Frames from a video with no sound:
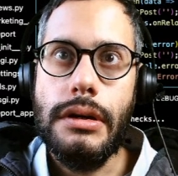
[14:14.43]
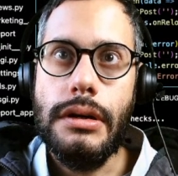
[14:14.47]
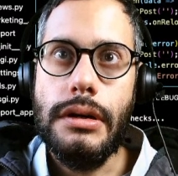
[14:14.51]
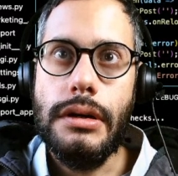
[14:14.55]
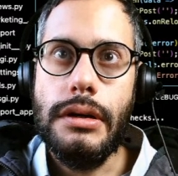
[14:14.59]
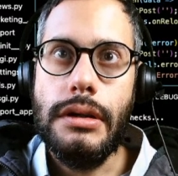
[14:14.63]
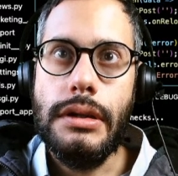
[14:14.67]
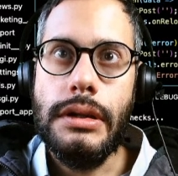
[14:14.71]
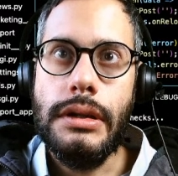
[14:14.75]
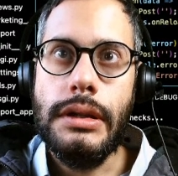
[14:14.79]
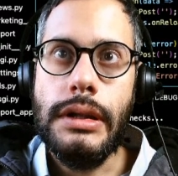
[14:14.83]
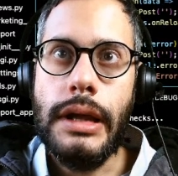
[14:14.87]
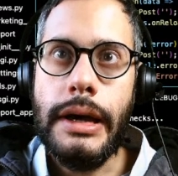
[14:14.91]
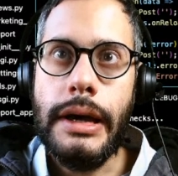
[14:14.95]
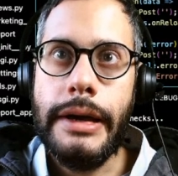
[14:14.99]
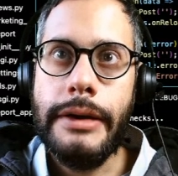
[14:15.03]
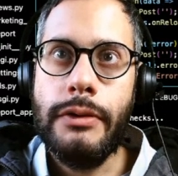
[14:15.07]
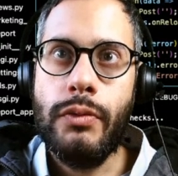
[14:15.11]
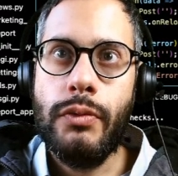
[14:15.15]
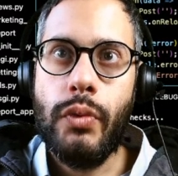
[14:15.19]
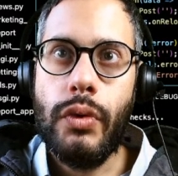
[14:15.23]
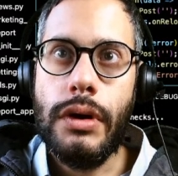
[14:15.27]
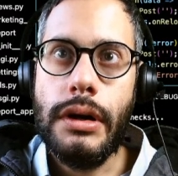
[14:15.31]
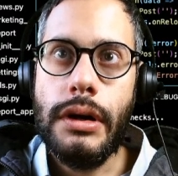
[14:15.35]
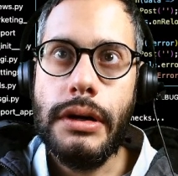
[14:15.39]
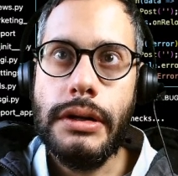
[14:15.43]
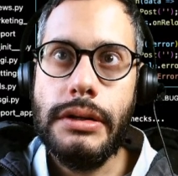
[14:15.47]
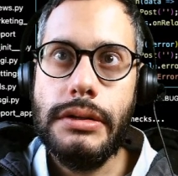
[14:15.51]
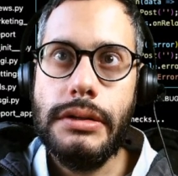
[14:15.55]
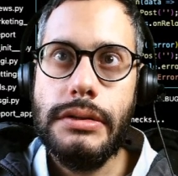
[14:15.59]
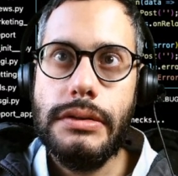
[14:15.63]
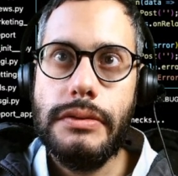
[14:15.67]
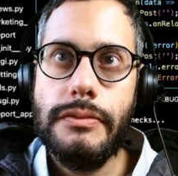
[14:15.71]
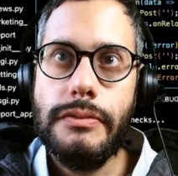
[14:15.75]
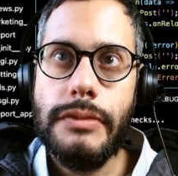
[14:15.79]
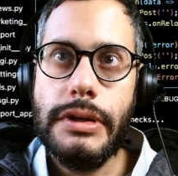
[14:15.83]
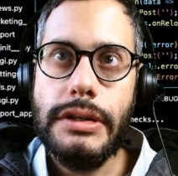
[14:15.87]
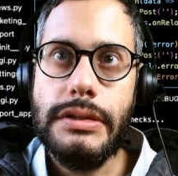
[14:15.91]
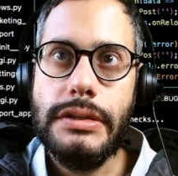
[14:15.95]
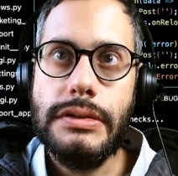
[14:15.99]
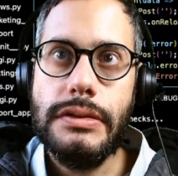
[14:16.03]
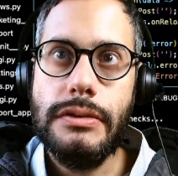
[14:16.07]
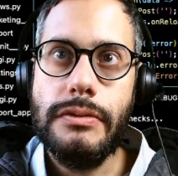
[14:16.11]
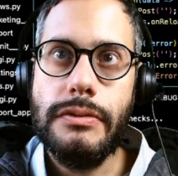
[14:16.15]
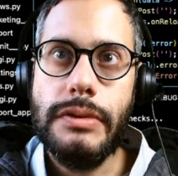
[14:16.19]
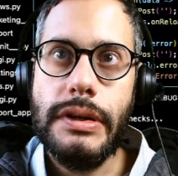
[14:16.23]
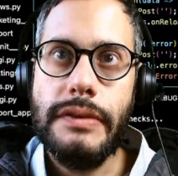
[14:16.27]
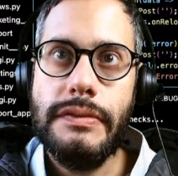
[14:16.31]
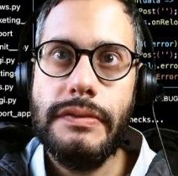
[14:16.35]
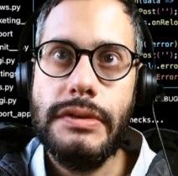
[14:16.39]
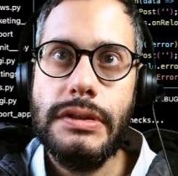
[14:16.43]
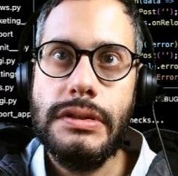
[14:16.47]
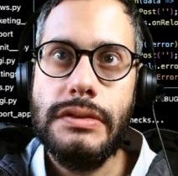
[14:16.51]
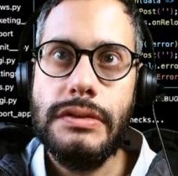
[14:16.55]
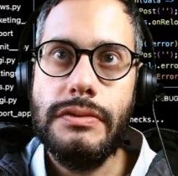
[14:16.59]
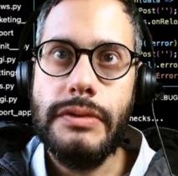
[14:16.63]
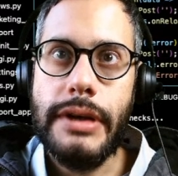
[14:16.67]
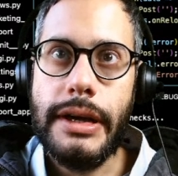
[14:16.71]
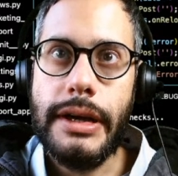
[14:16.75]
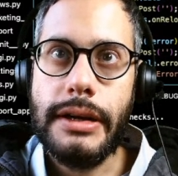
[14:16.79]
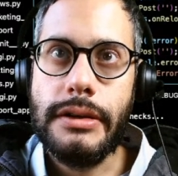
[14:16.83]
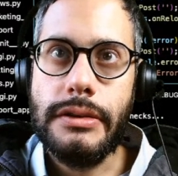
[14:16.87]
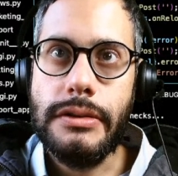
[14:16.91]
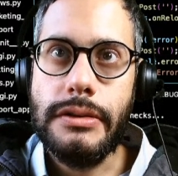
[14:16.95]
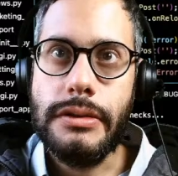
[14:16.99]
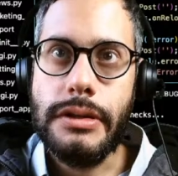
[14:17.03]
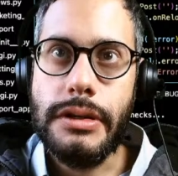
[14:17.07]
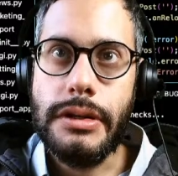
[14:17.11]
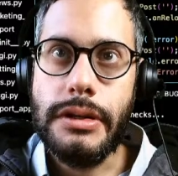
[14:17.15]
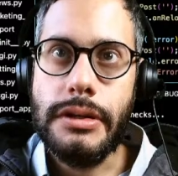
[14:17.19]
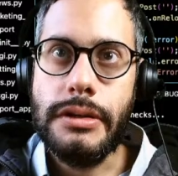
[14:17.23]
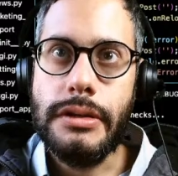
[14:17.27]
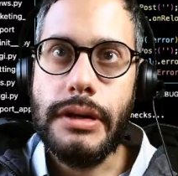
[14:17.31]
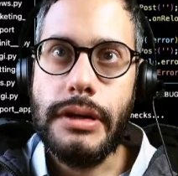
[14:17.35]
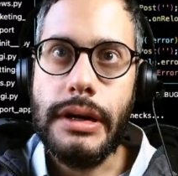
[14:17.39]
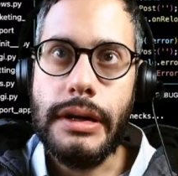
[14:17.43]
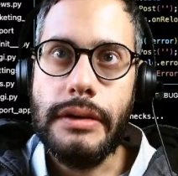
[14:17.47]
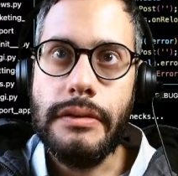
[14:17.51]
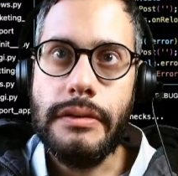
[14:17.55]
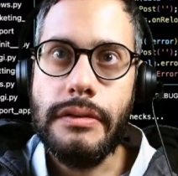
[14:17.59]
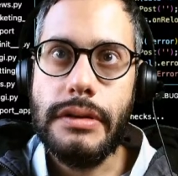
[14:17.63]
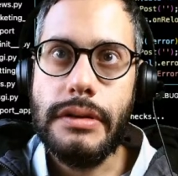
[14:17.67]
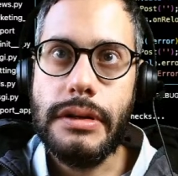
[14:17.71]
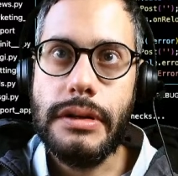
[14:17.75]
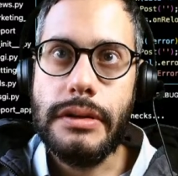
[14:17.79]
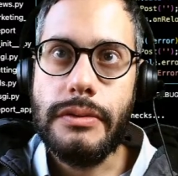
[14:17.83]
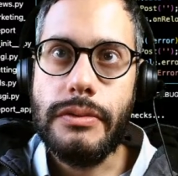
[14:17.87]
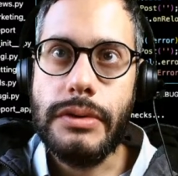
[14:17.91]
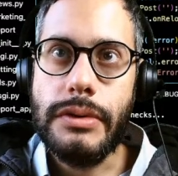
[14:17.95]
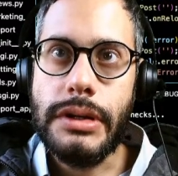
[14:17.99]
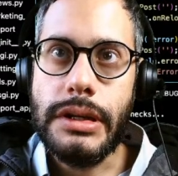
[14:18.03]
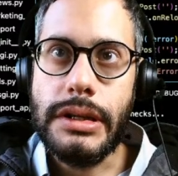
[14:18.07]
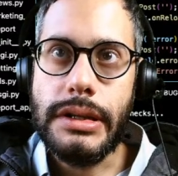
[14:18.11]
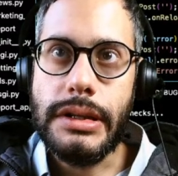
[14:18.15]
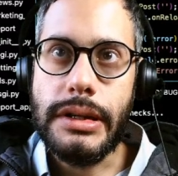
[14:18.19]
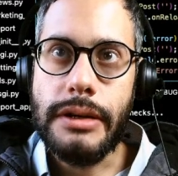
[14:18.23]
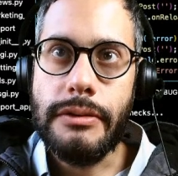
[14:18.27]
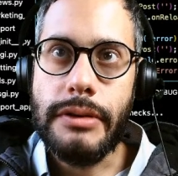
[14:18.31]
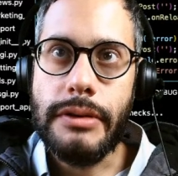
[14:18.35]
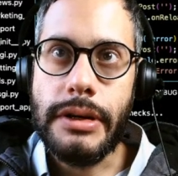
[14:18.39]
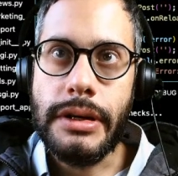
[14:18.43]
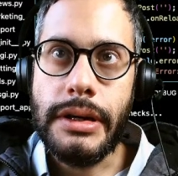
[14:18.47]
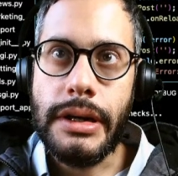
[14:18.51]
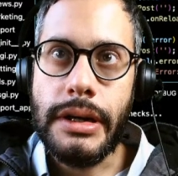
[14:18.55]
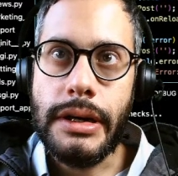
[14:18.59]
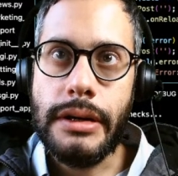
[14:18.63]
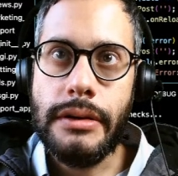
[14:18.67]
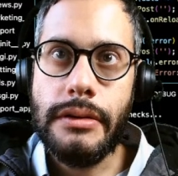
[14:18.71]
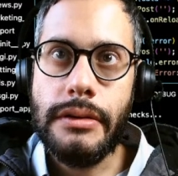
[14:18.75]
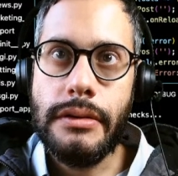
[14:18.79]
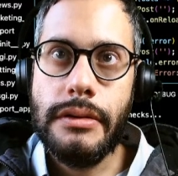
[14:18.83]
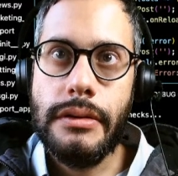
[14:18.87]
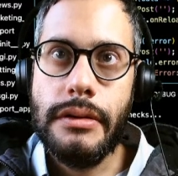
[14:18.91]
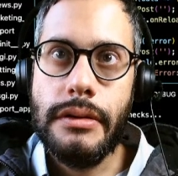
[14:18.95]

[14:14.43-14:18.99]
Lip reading: line 1, right? So we have this React code here. I don't think we need that right now.